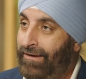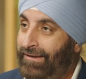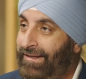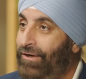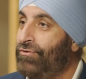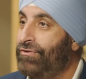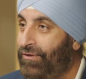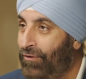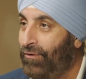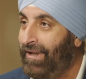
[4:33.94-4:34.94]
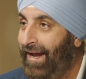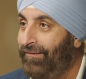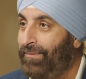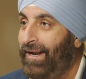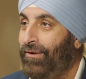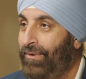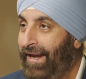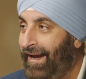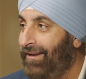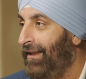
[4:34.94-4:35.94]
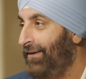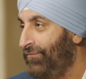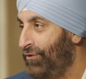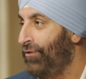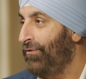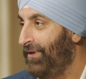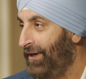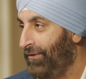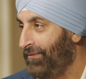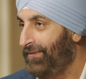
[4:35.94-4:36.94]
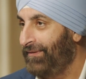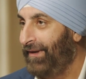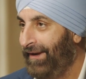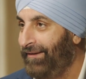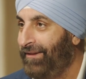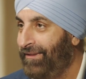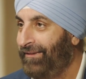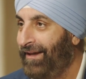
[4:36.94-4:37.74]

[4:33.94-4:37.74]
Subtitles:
years to your life, but how do we add life to your years? And I think